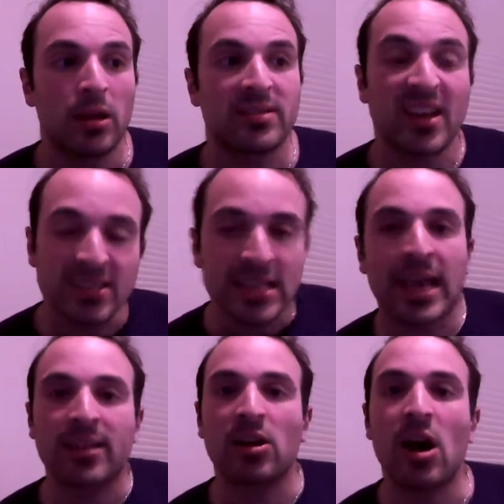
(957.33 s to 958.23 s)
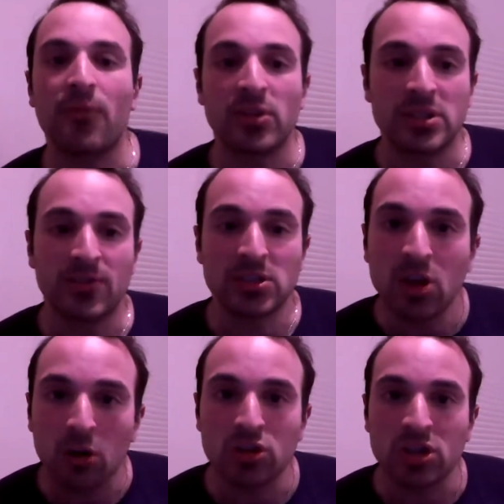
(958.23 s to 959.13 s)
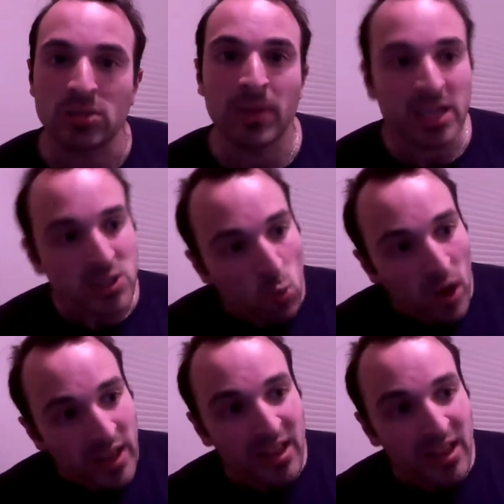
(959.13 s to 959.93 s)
doesn't get the confidence of his coaches, makes one